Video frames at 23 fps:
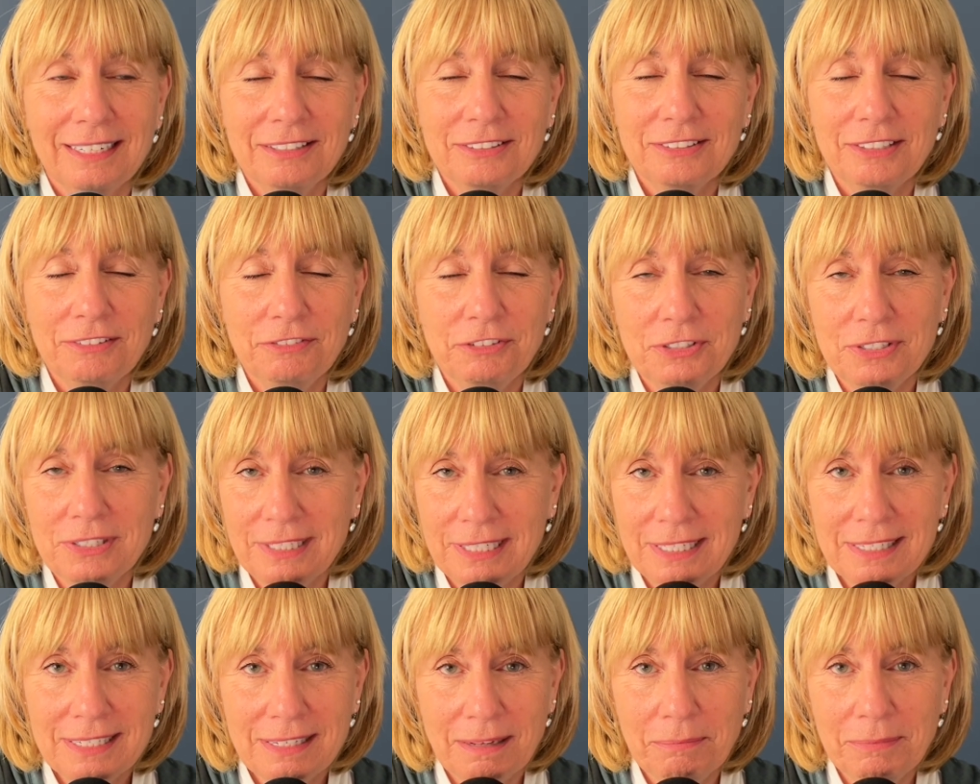if you see
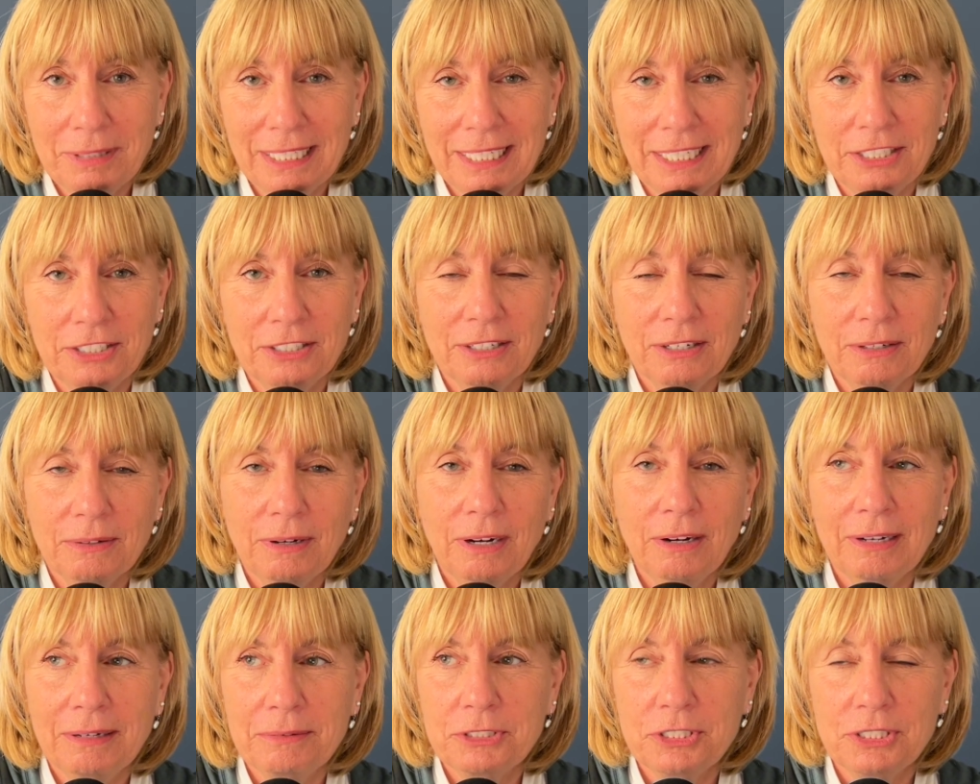something and you go, oh,
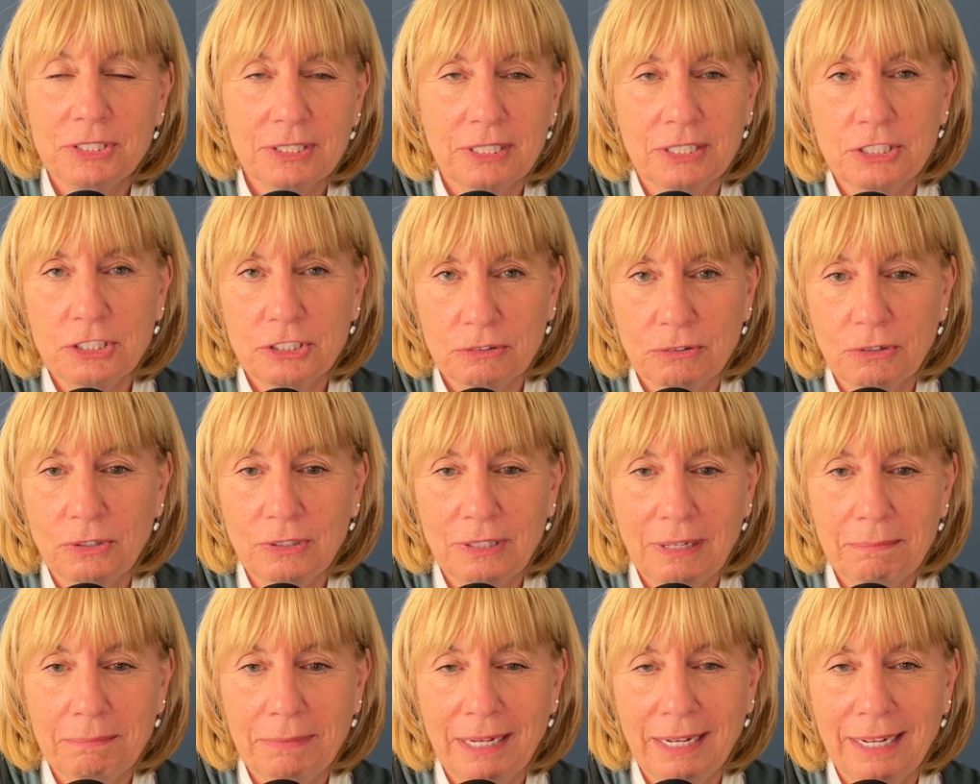I was just going to scroll
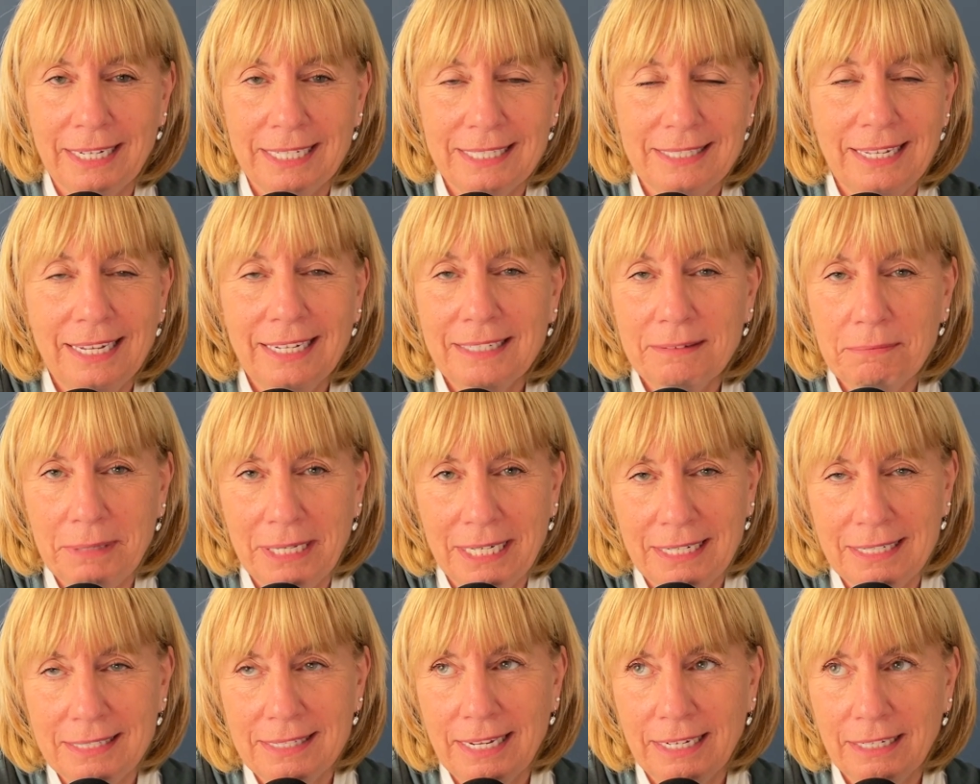on by, take a
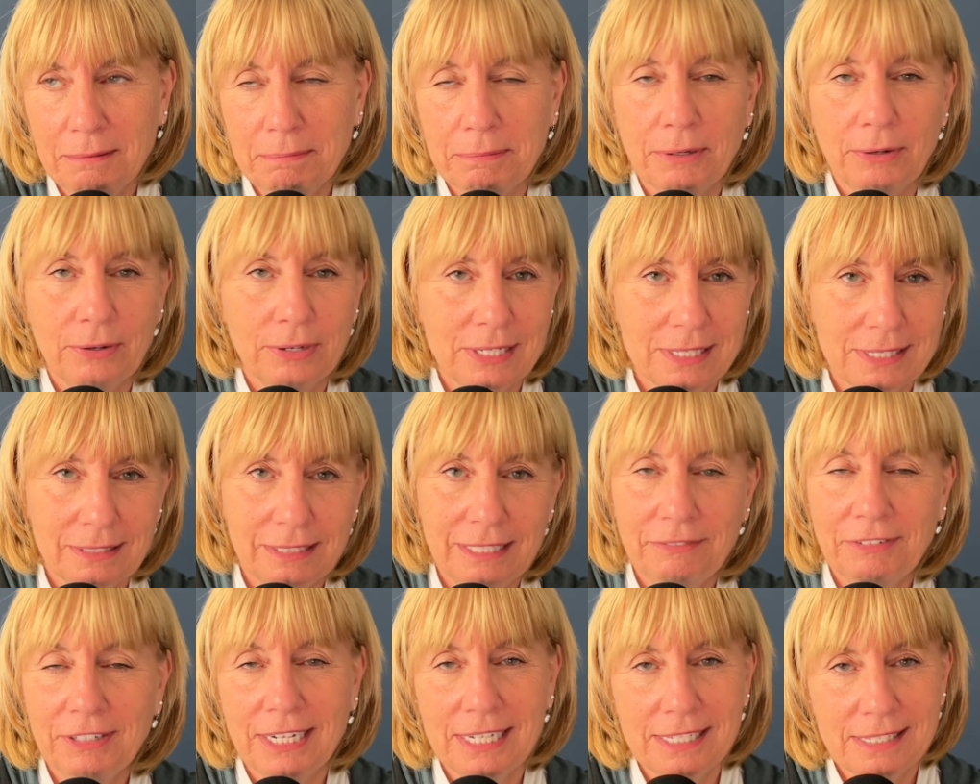minute, take a pause,
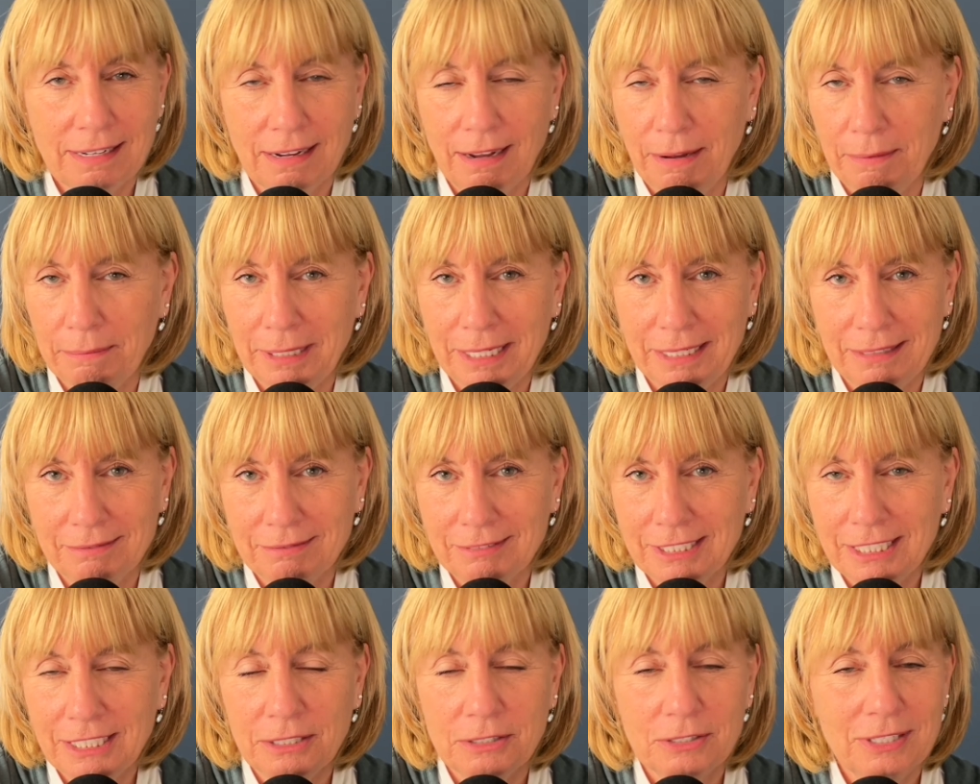leave a nice comment.
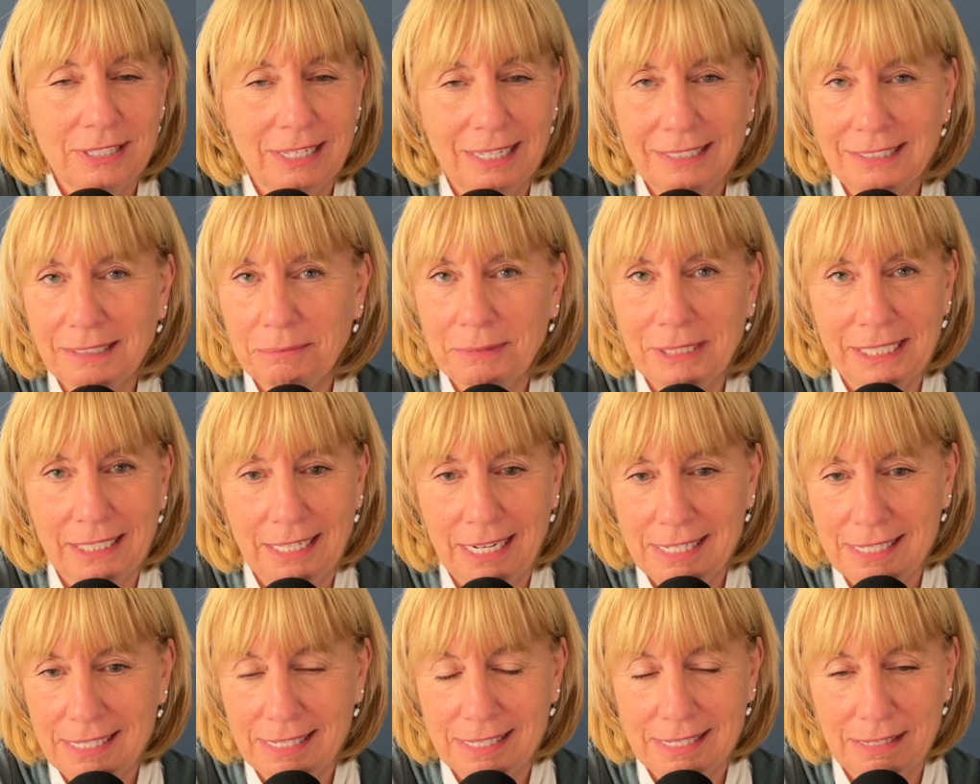Say something
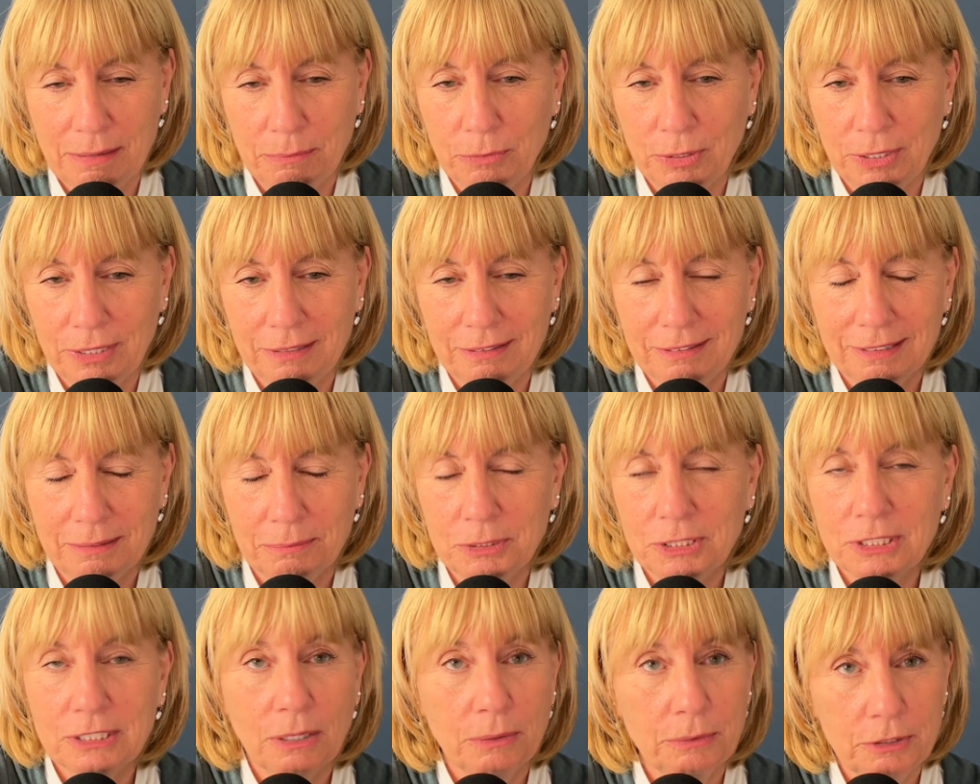nice to someone.
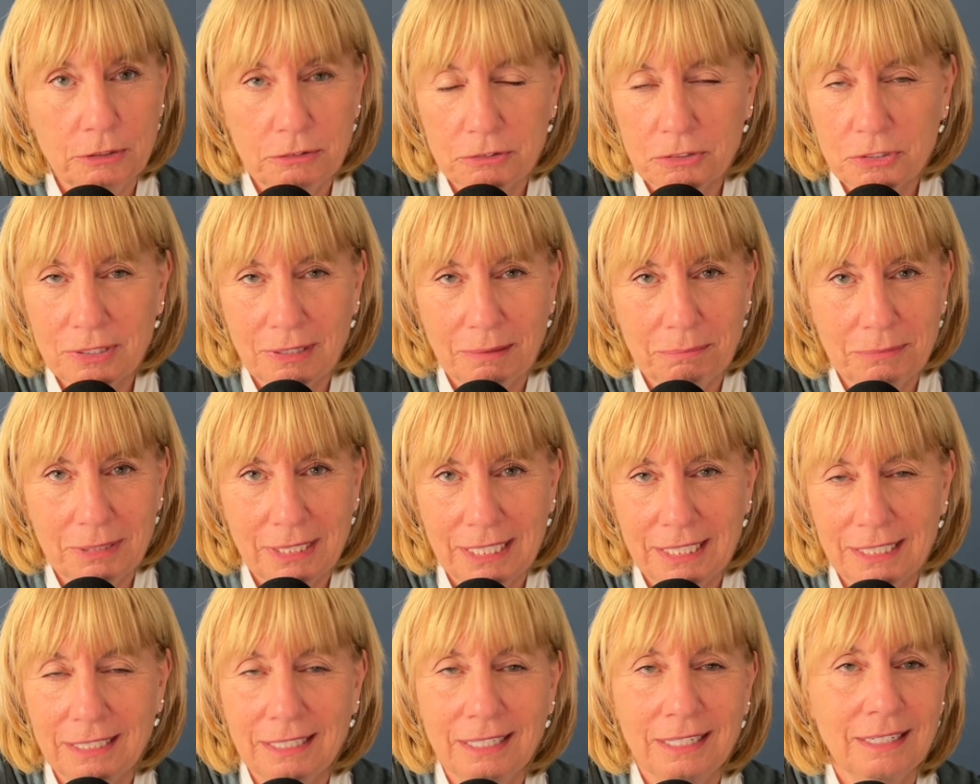Someone's going through
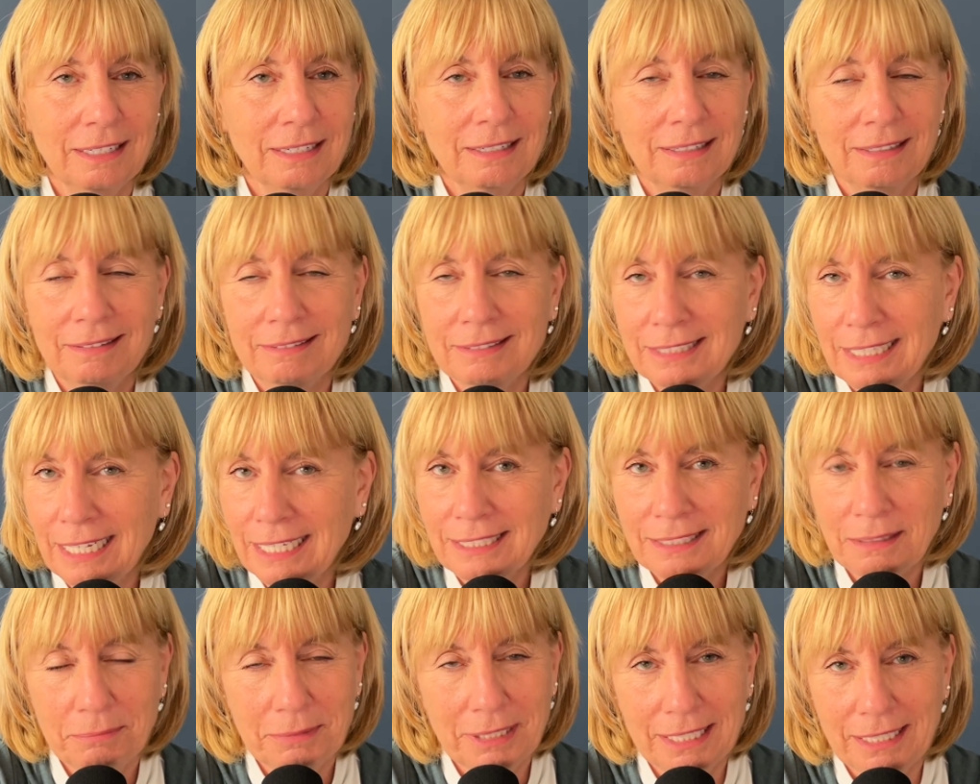something, say
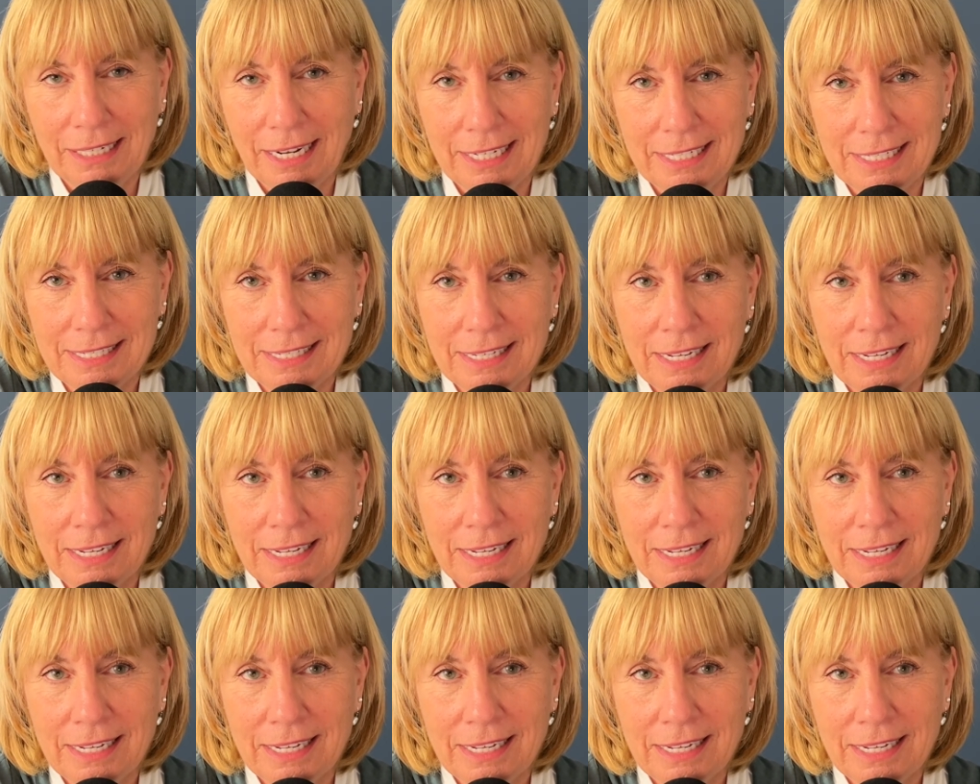something nice.